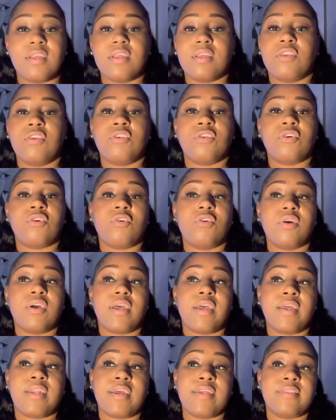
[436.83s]

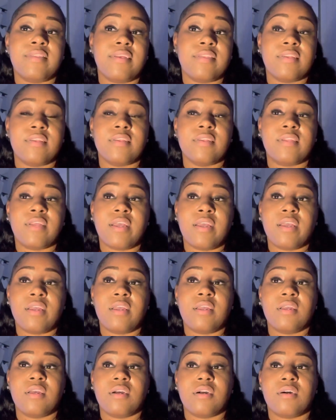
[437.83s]
and at the end of the
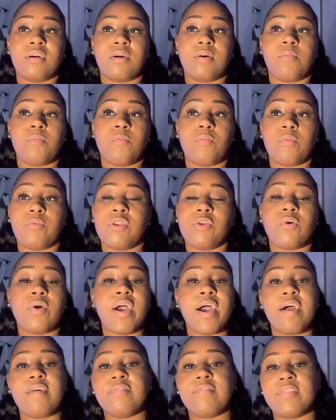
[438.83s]
day, when we don't
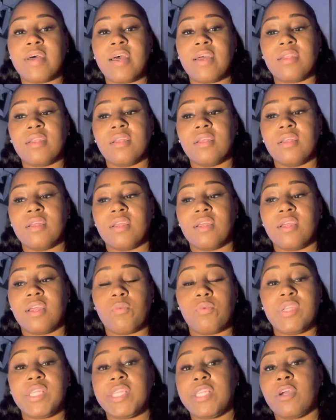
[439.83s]
have that
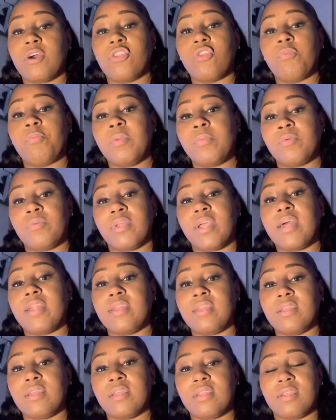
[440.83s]
and we see other people
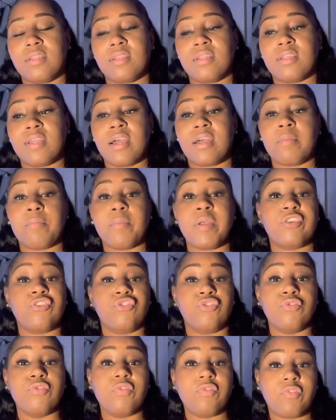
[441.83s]
getting it, it kind of makes
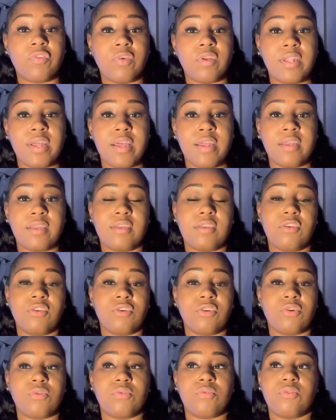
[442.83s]
you feel like,
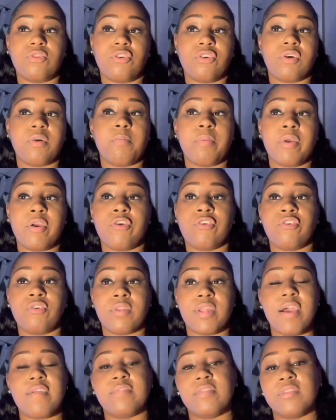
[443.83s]
you're comparing your
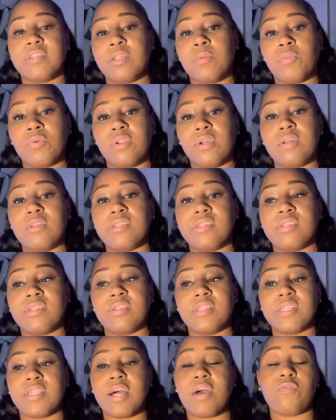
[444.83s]
life to someone
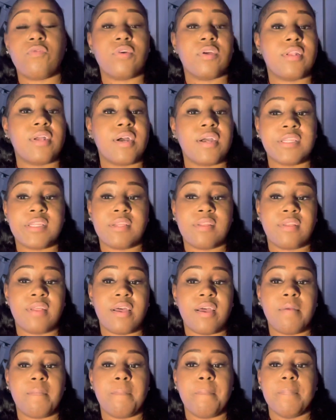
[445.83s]
else's, not realizing
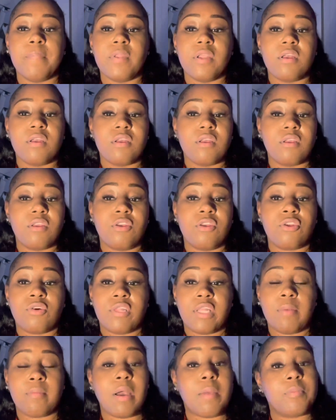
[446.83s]
that,
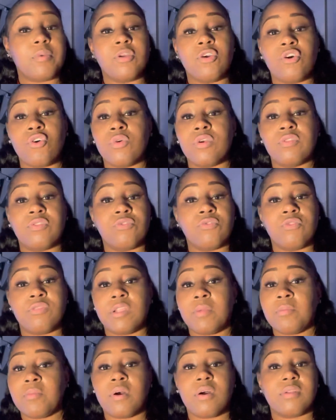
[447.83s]
they might be going through
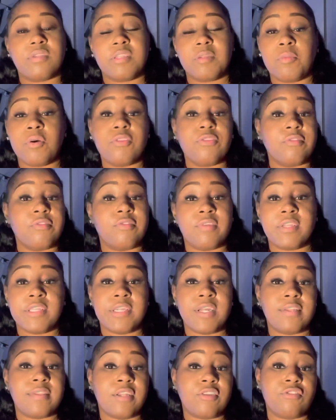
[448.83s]
some other things
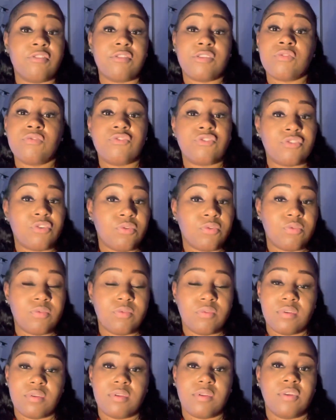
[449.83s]
that they just don't show.
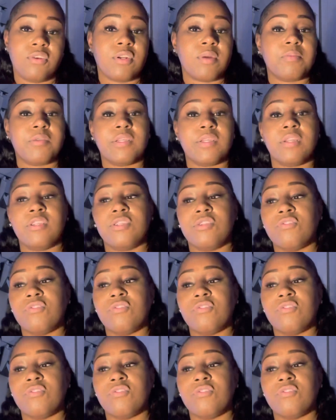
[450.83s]
What I'm saying?